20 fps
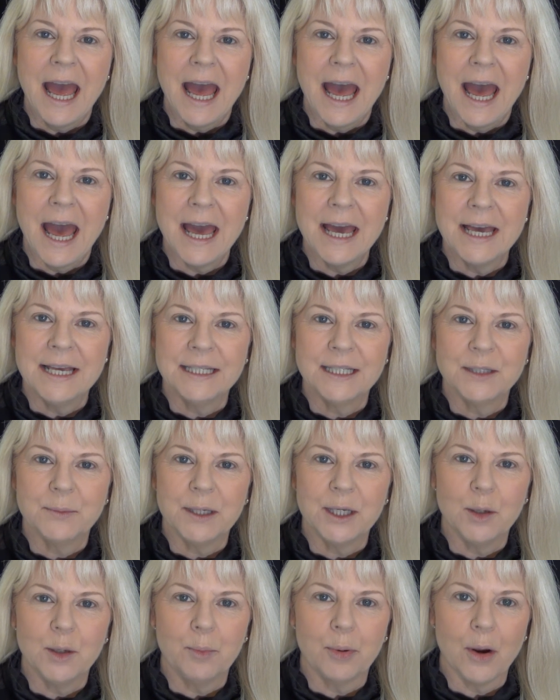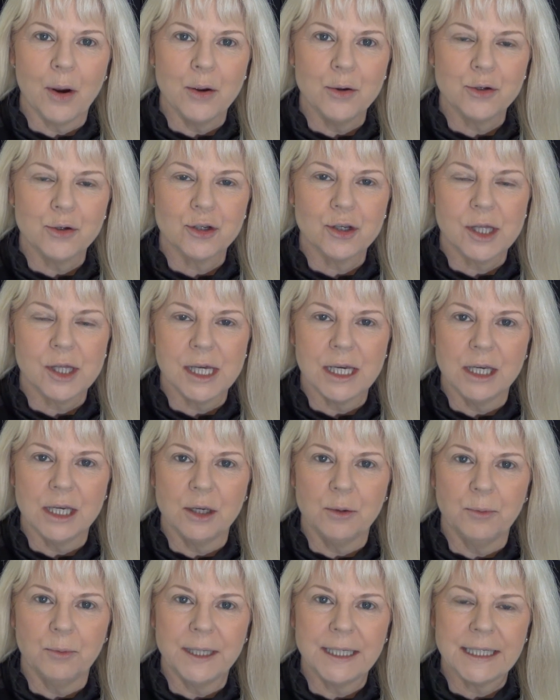As we approach
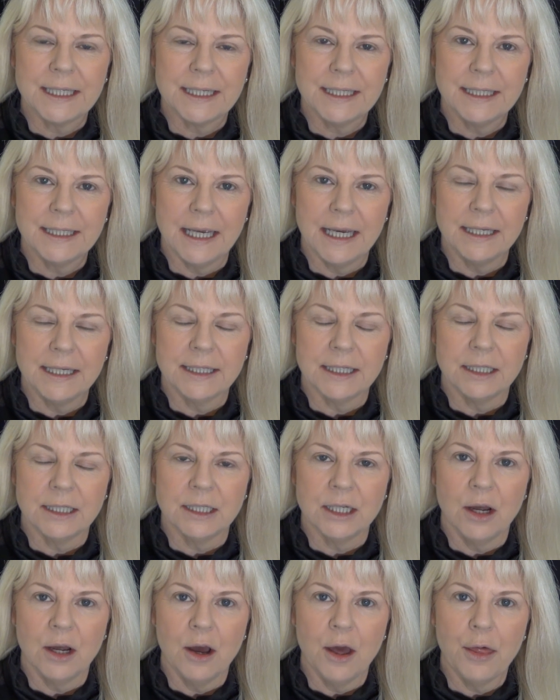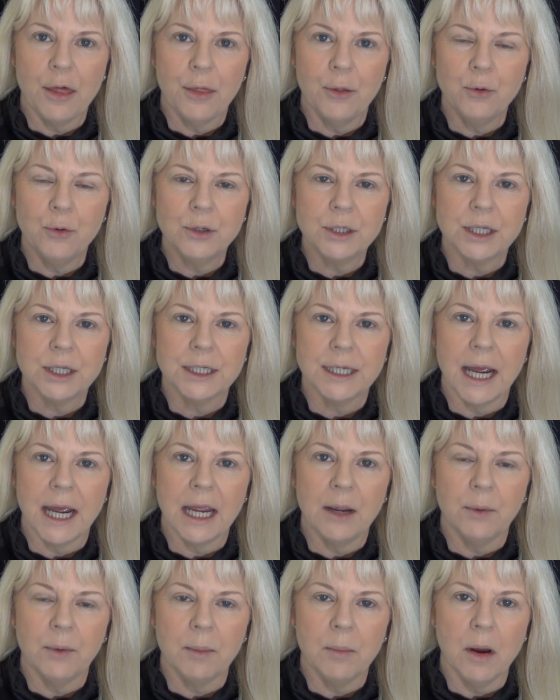the winter season, I thought
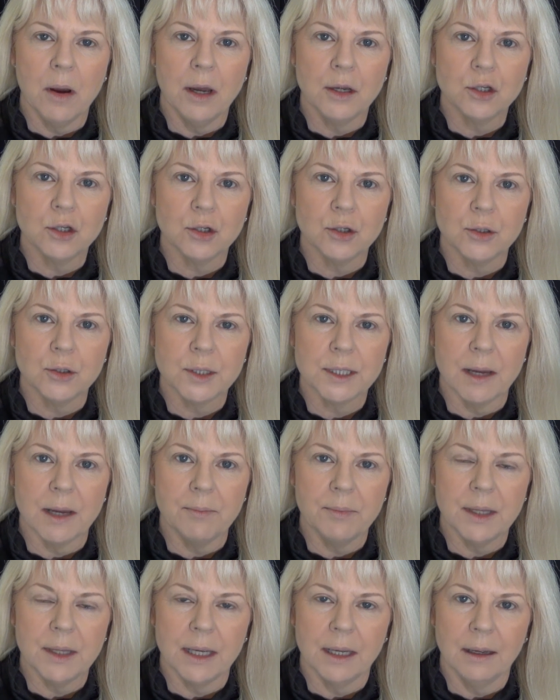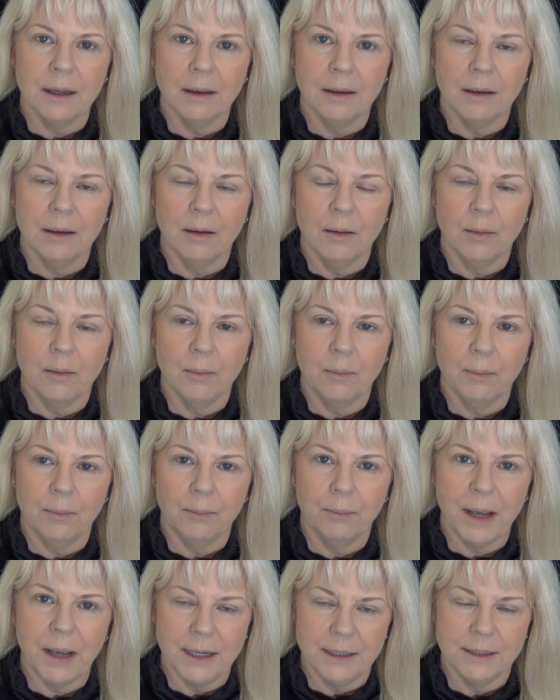today we might do something
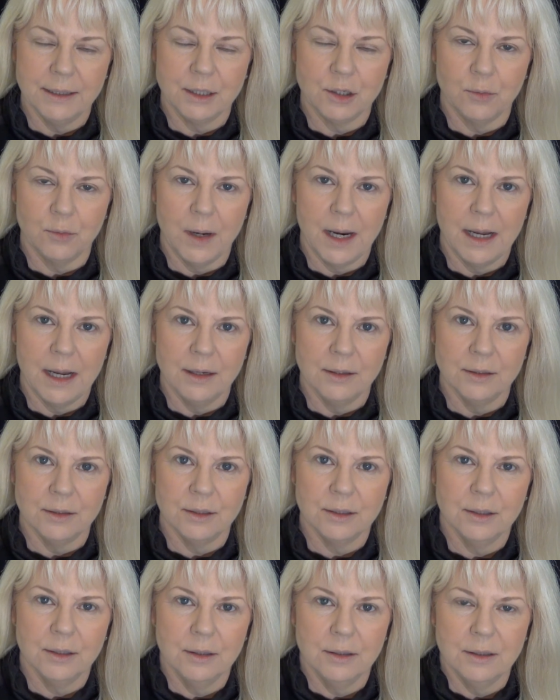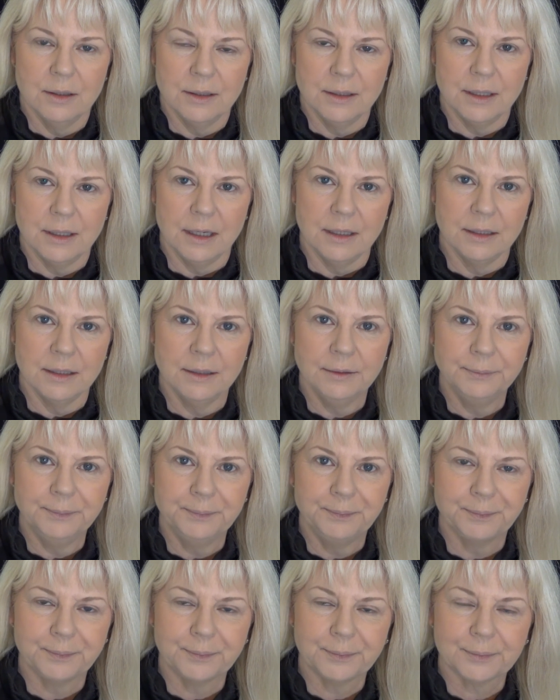based around the season
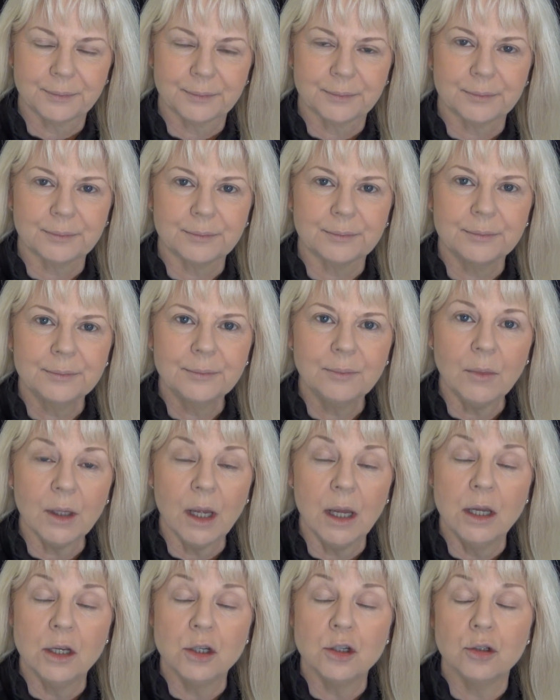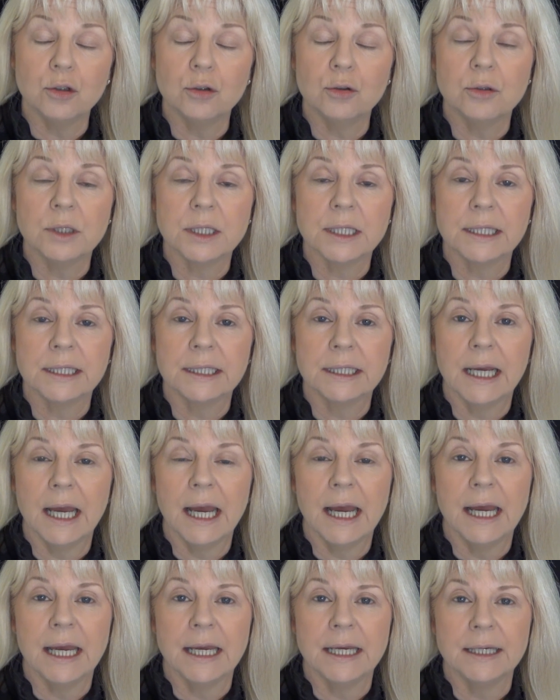and using
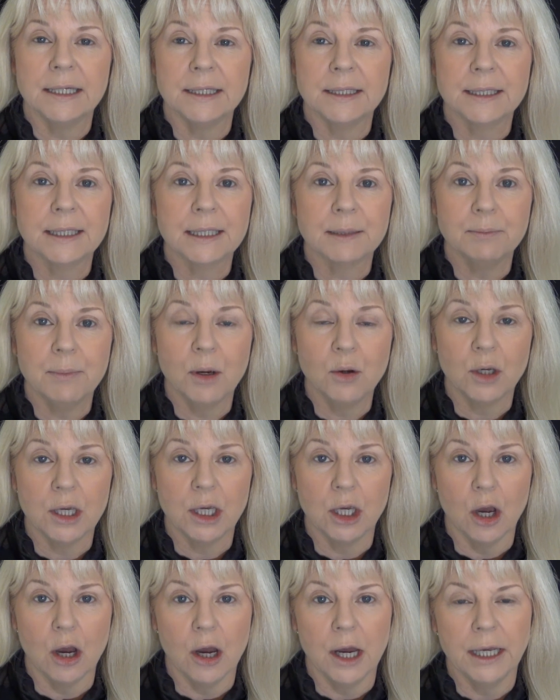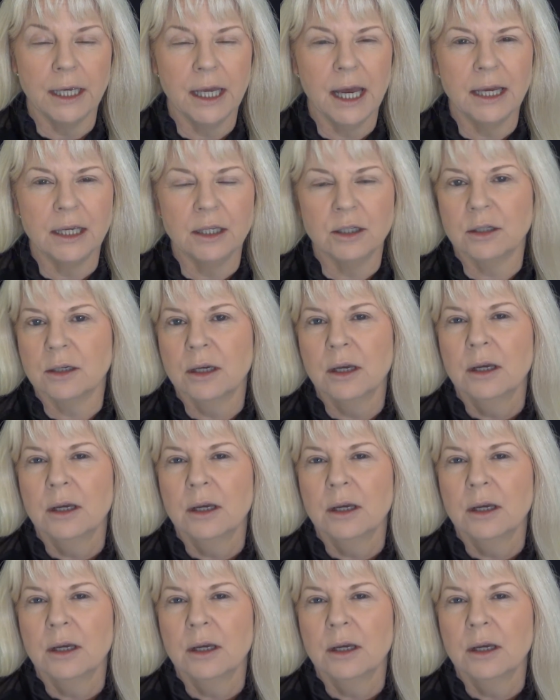a smoky eye, a